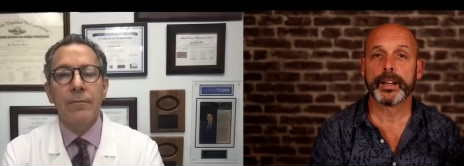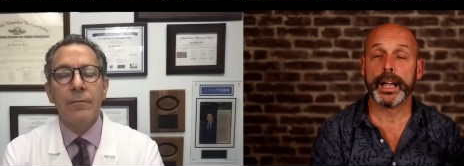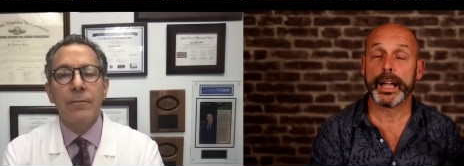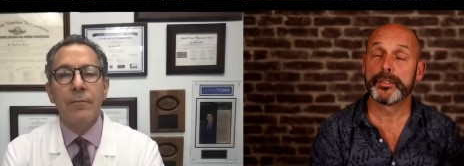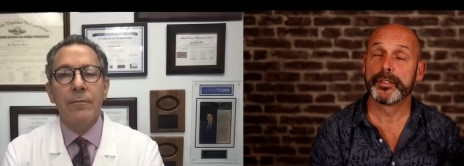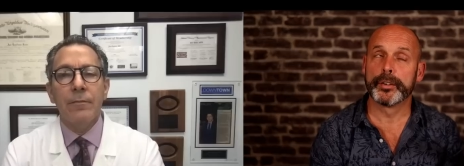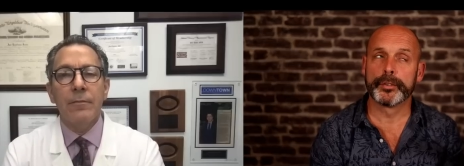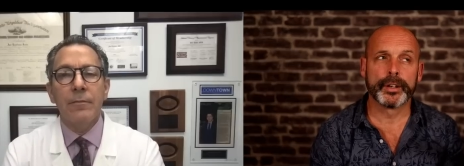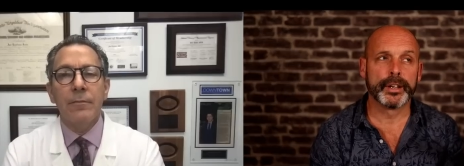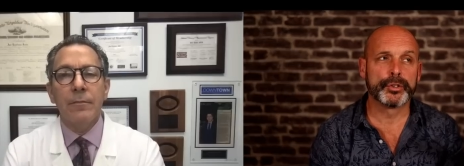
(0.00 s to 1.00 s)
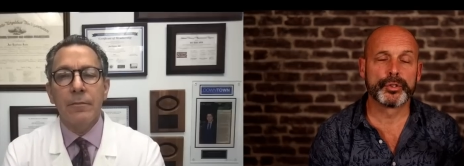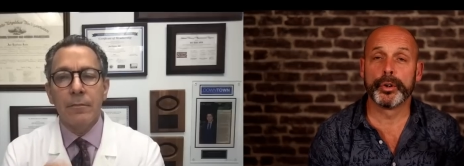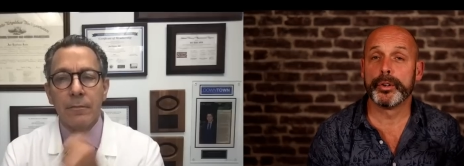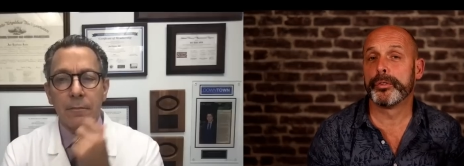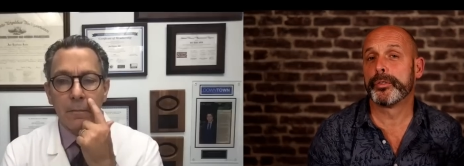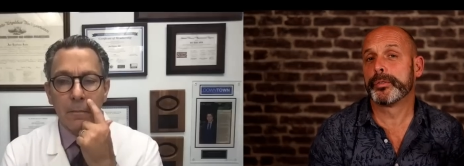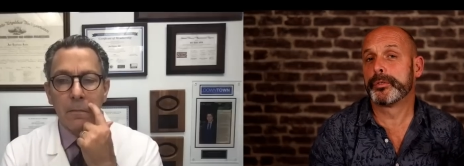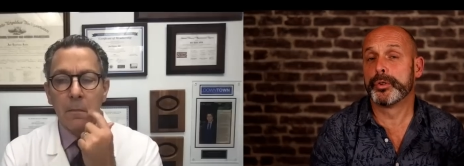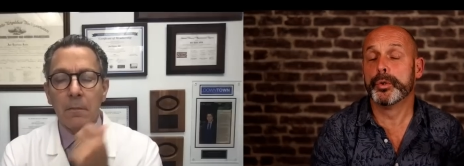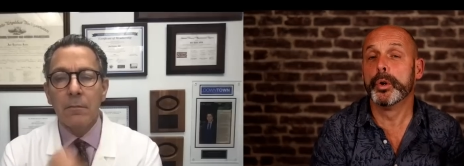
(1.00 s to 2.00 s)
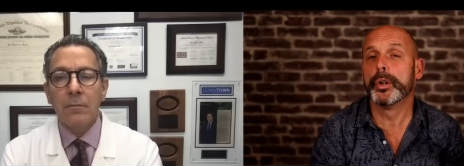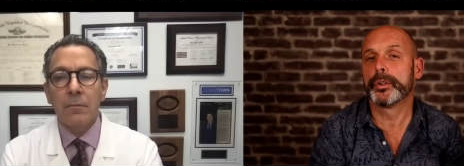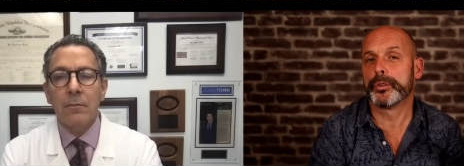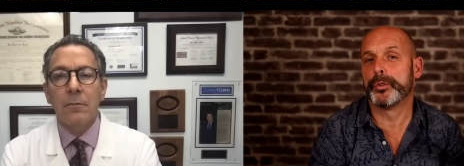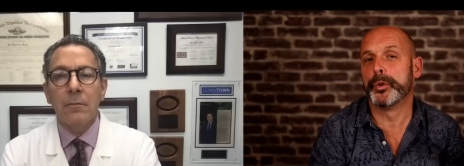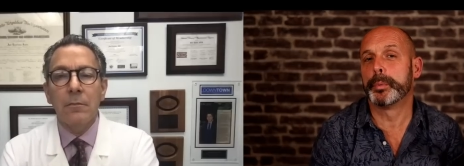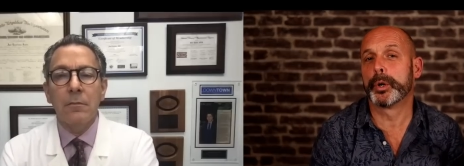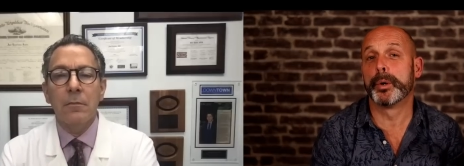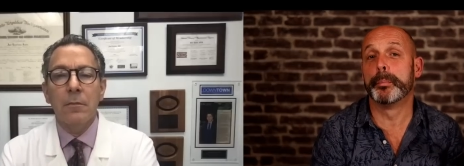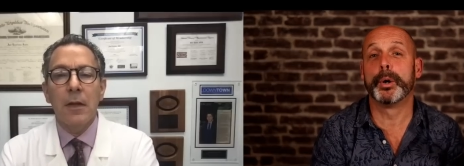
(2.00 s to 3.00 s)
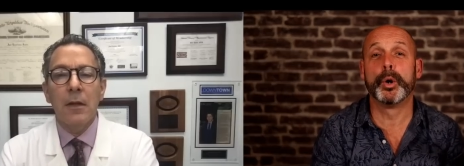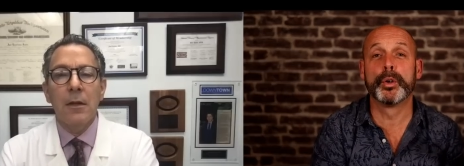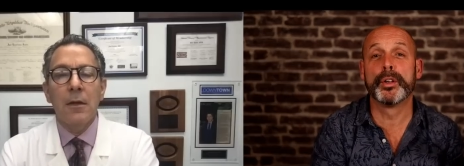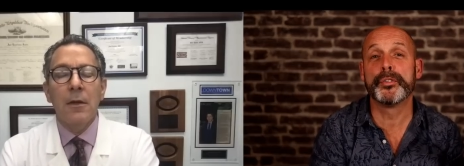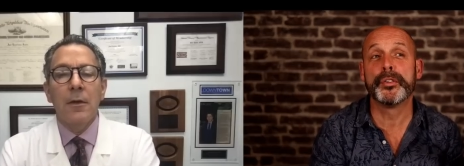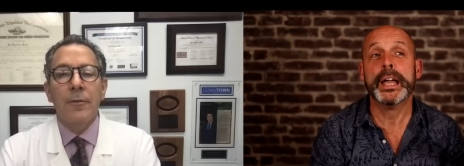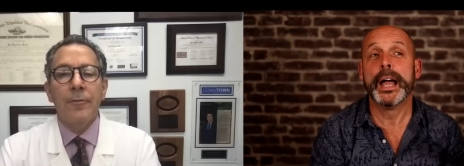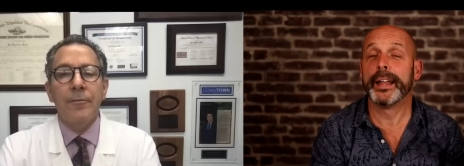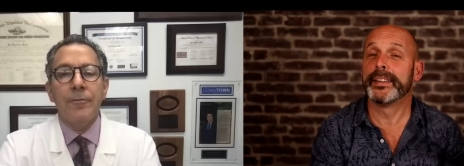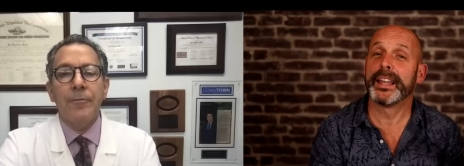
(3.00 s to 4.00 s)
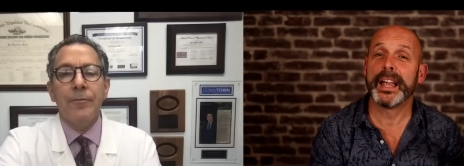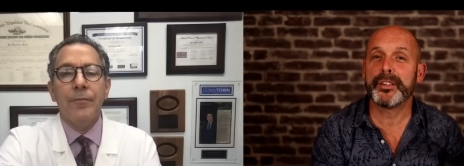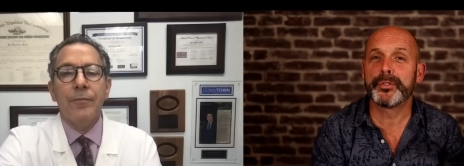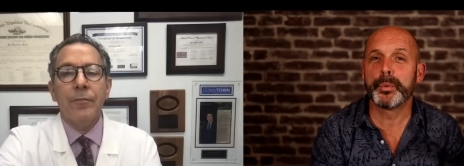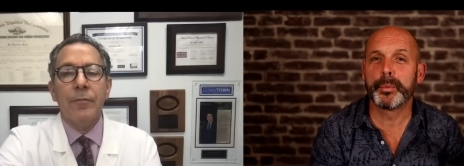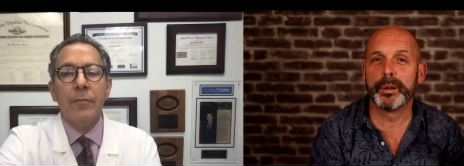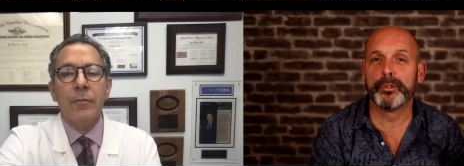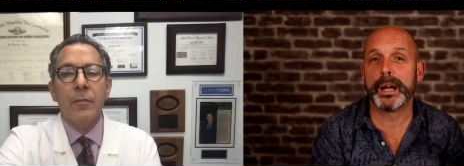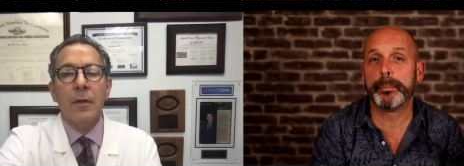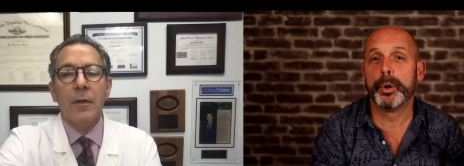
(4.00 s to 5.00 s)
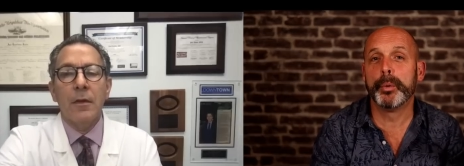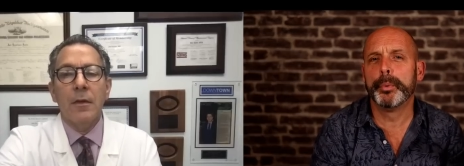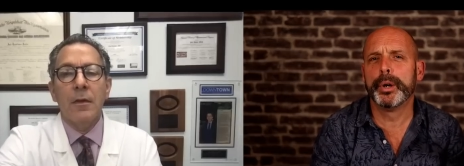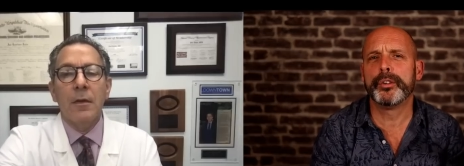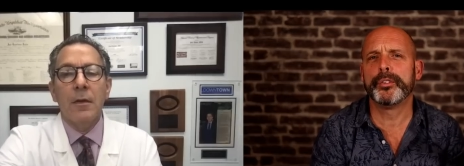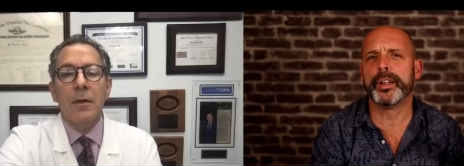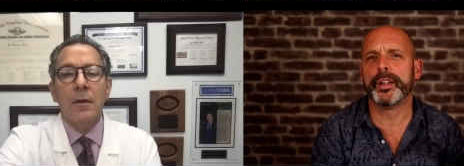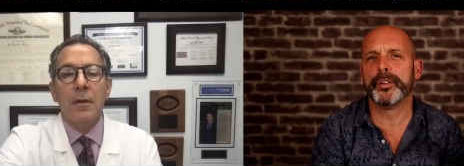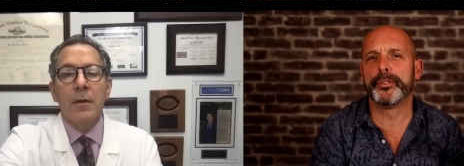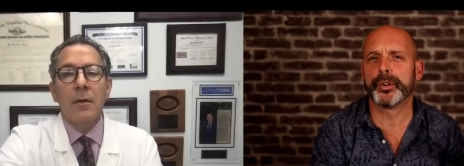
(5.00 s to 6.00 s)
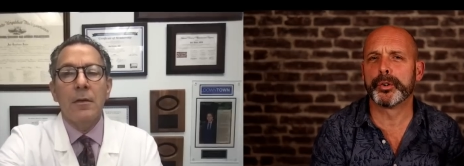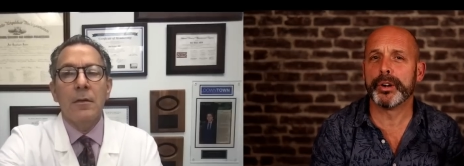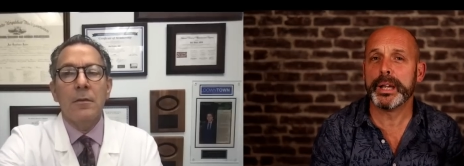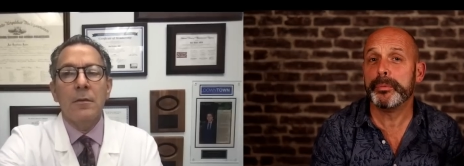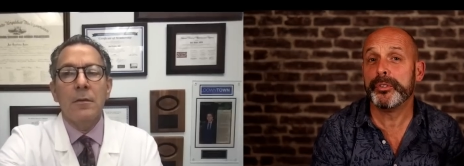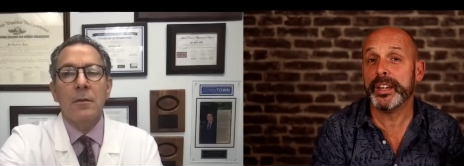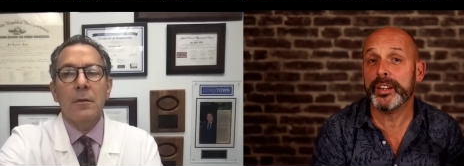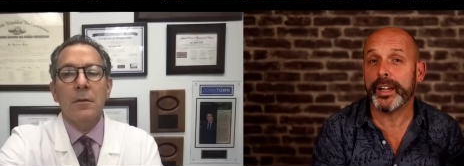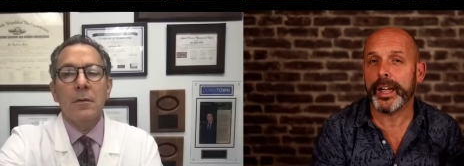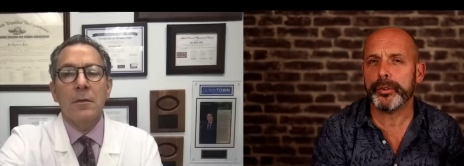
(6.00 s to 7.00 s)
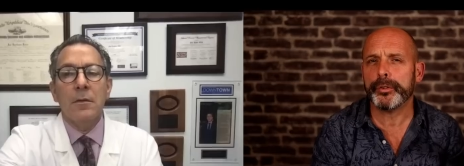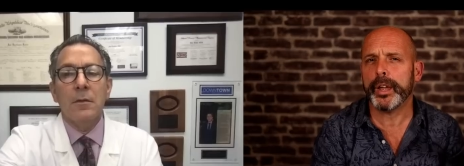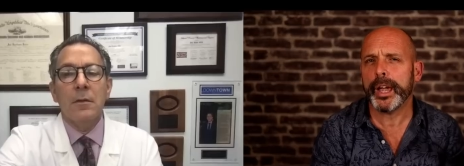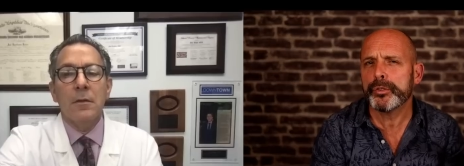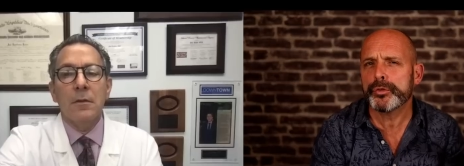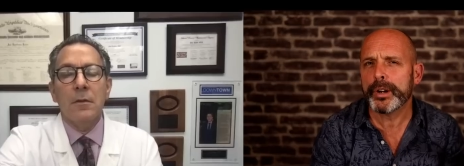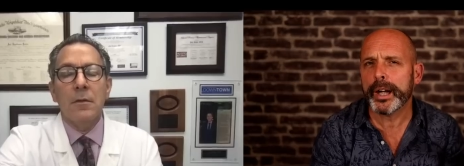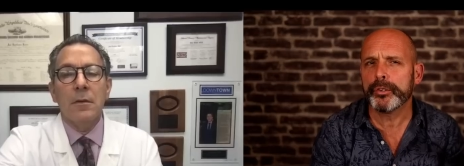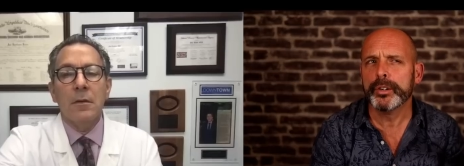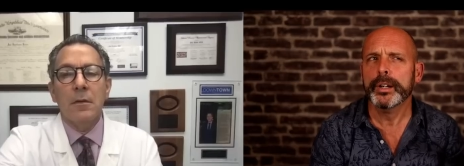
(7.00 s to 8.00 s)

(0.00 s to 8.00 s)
Speaker 1: Excellent. And it joins two other super components. And the last one we'll wrap up with is a grapeseed s extract.